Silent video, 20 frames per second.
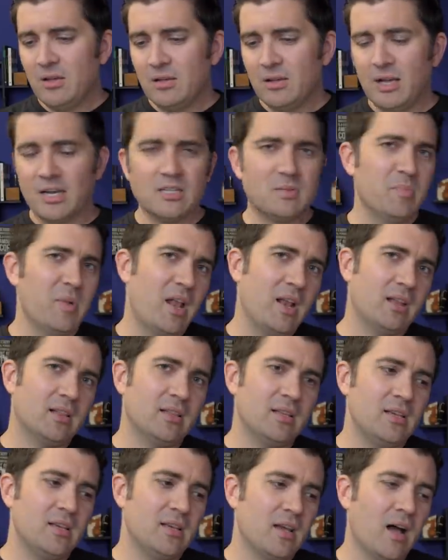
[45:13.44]

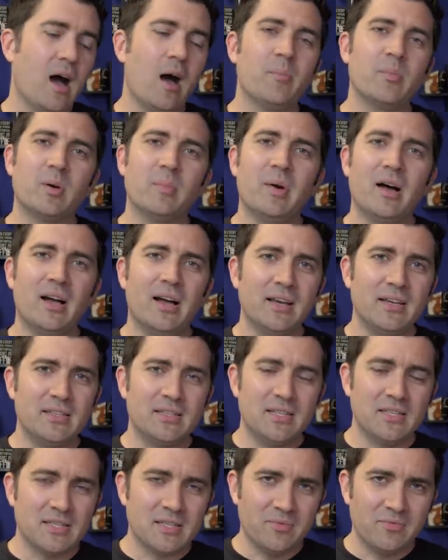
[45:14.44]
cosmetically
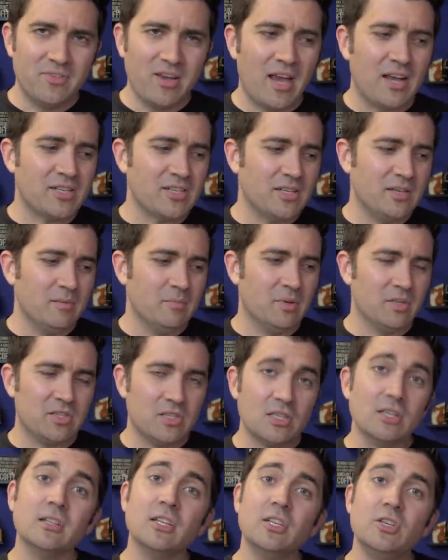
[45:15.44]
compromised in some fashion, but
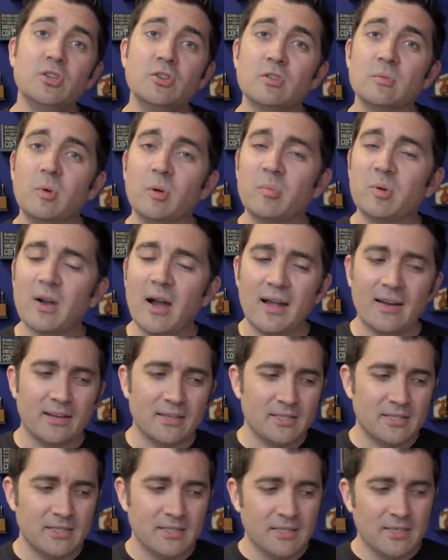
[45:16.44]
still a usable
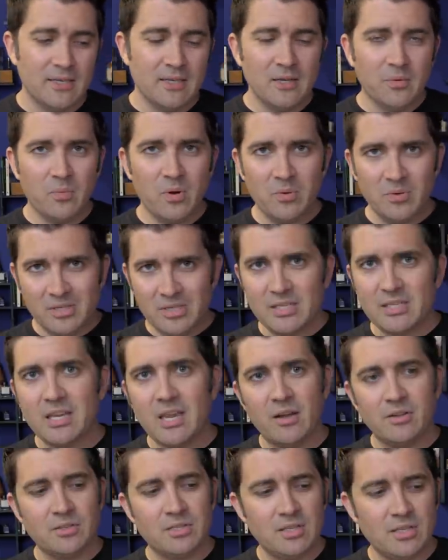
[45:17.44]
product, we would
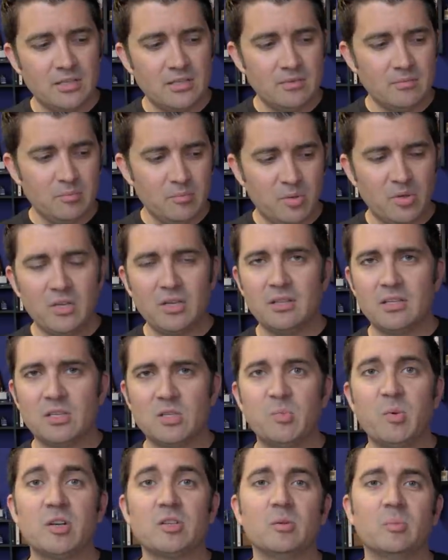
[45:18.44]
discount it, put it in a
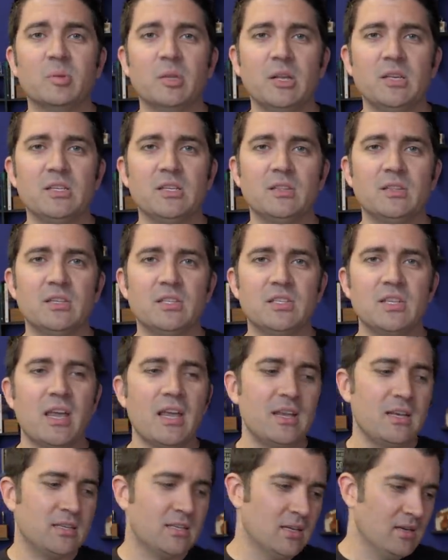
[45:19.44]
special place on the
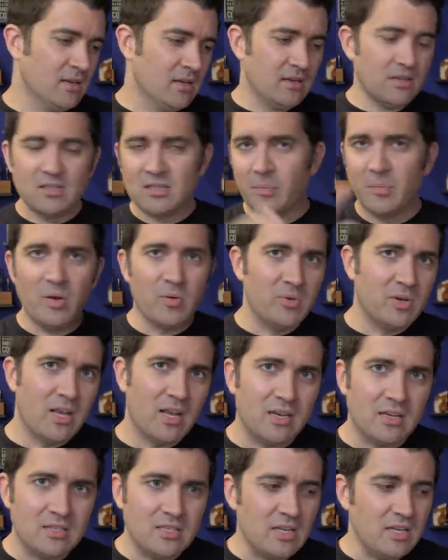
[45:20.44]
site. Somebody would
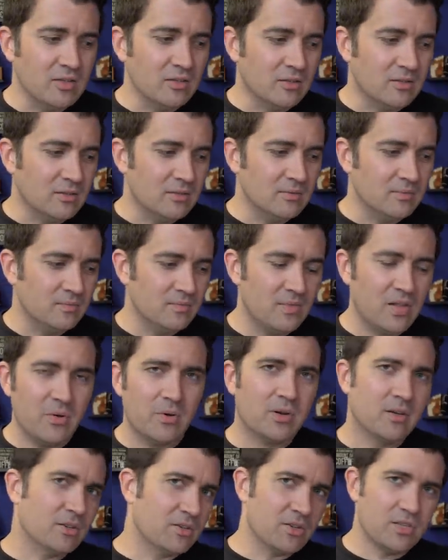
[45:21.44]
get a deal. They
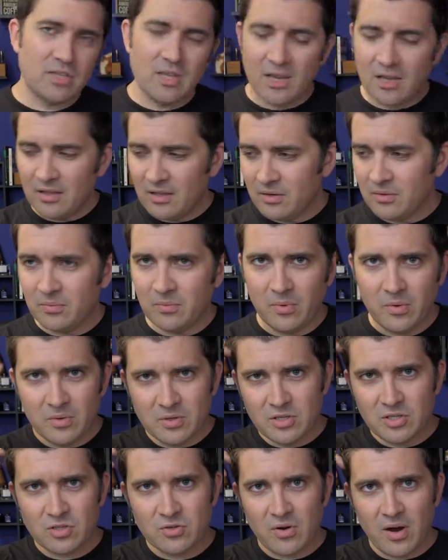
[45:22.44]
would understand that we would
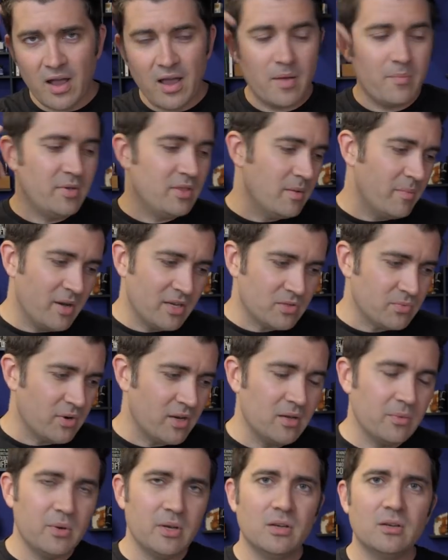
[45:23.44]
describe in the best way
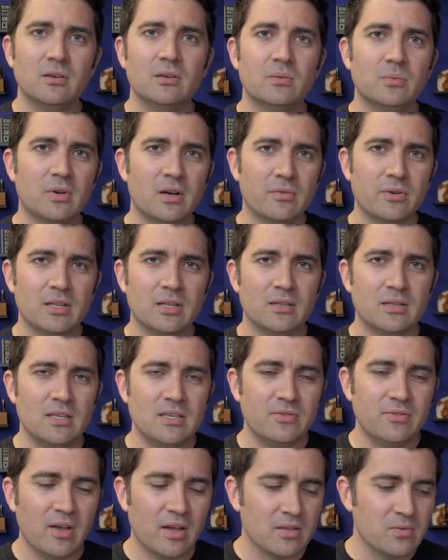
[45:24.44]
that we could whatever the
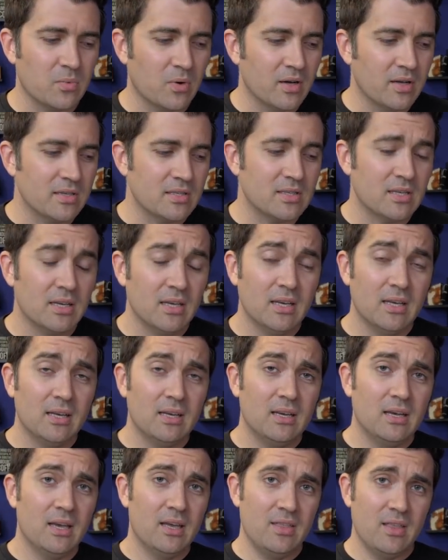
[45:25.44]
defect was.
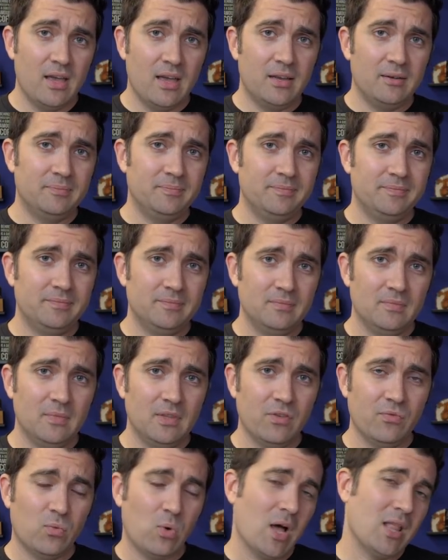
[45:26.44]
And then
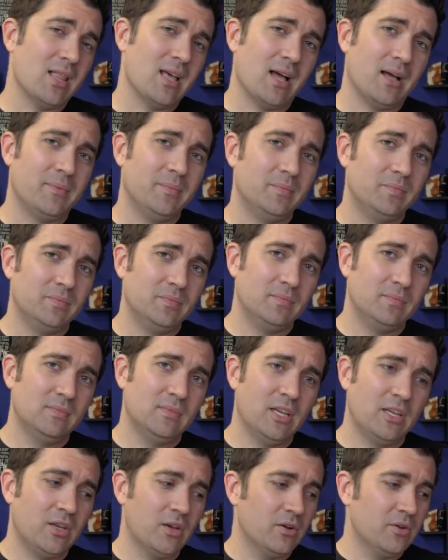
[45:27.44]
voila,
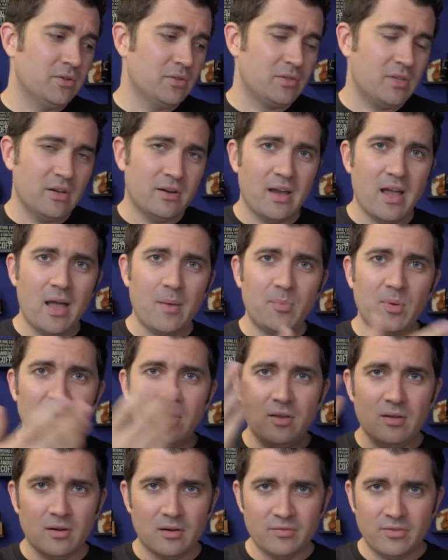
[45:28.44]
it goes. They're
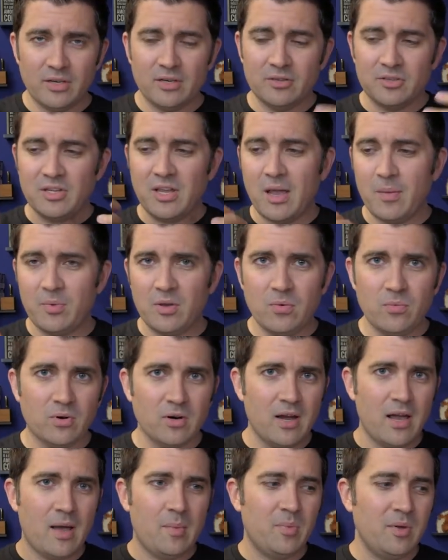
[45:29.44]
happy. Our vendor's happy.
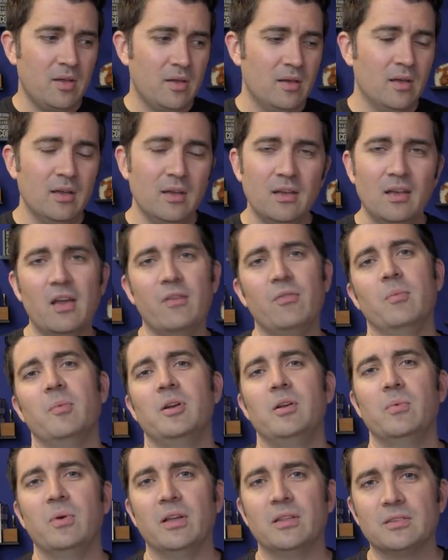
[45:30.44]
We're happy.
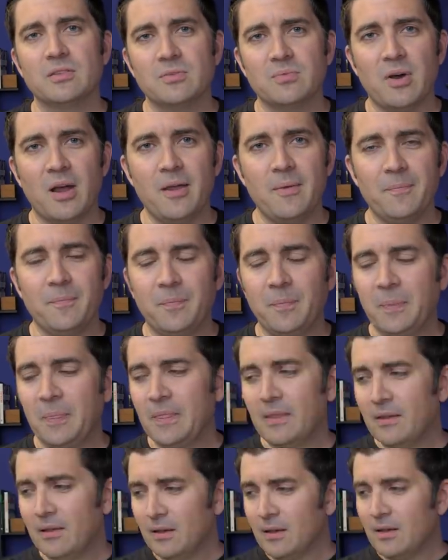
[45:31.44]
Everybody wins, right?
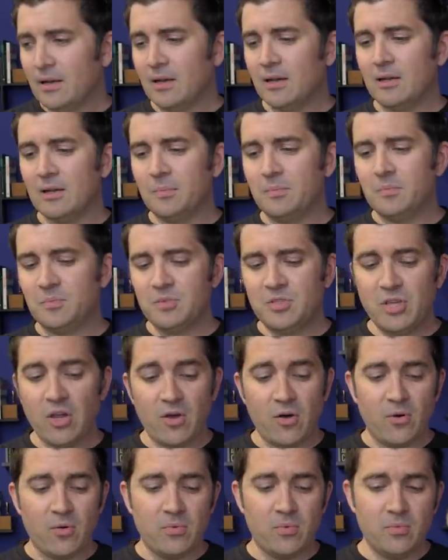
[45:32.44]
Um,
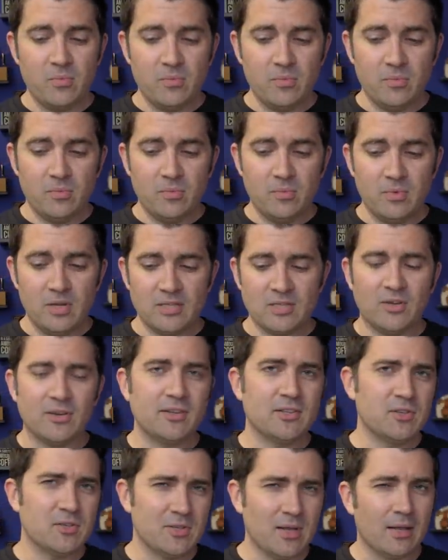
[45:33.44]
so as long
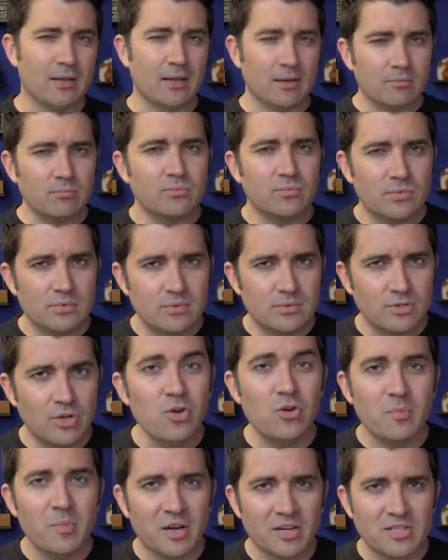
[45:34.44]
as there's not like
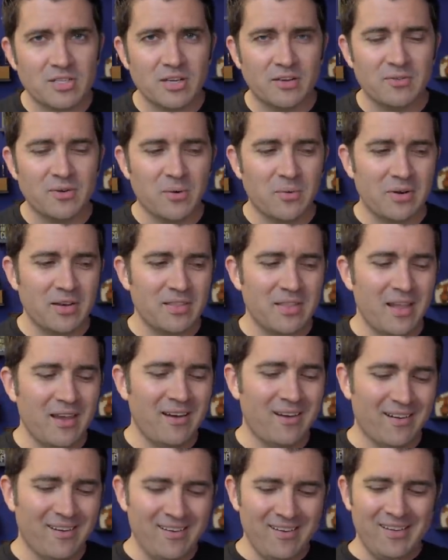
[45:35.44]
too much stuff going in
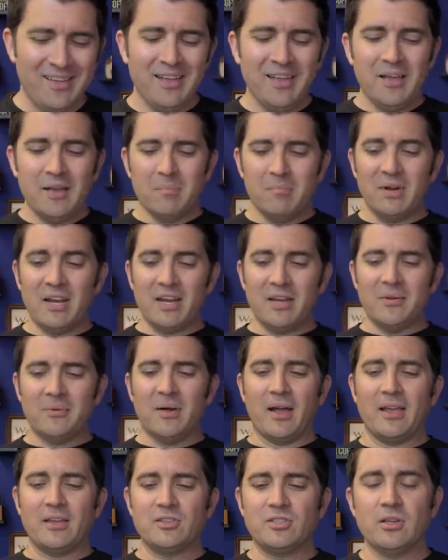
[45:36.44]
there. But
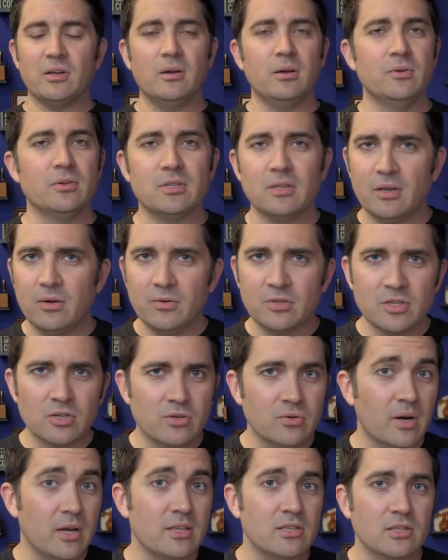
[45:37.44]
anyway, so it was, it was a
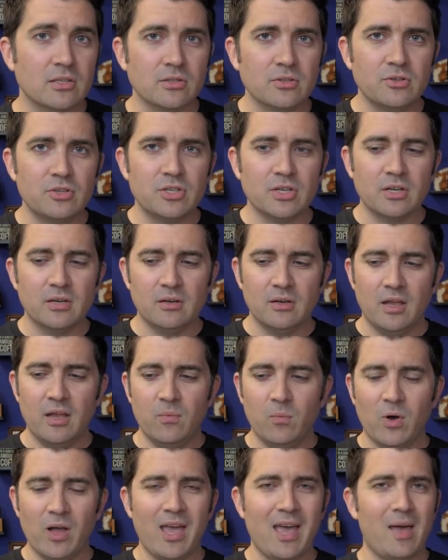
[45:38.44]
great solution.
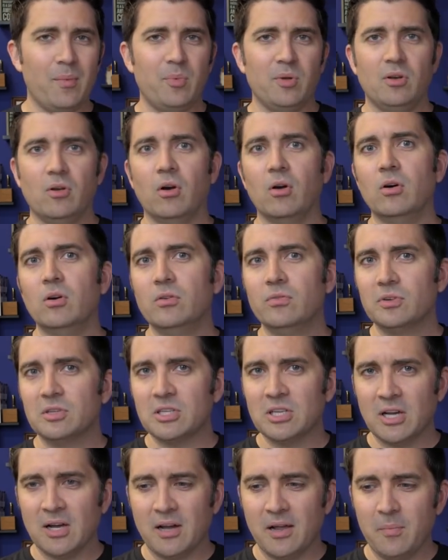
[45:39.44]
And what happened over
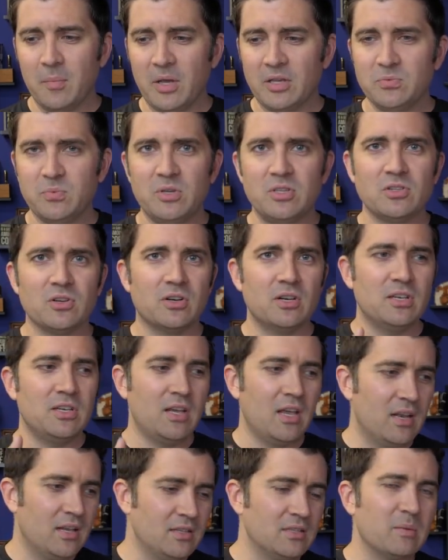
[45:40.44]
time as we started to
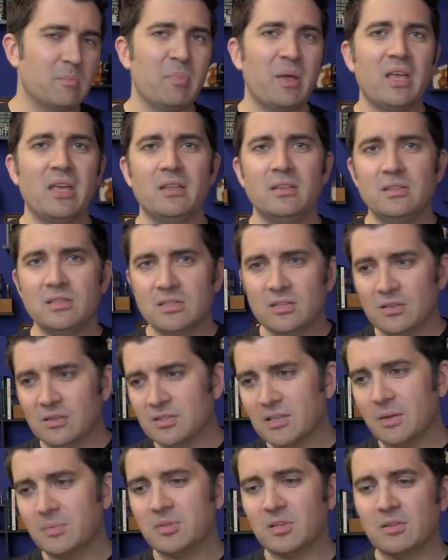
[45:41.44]
get into pens and all
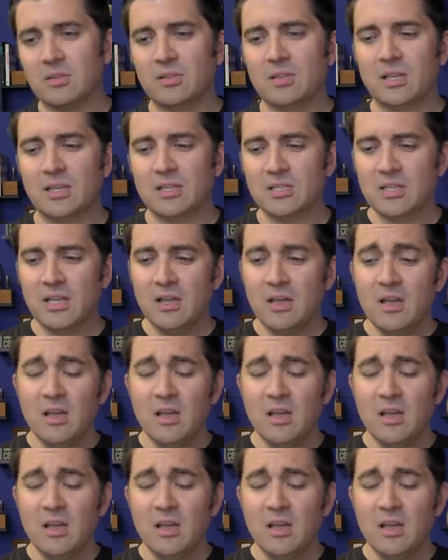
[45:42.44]
types of other things,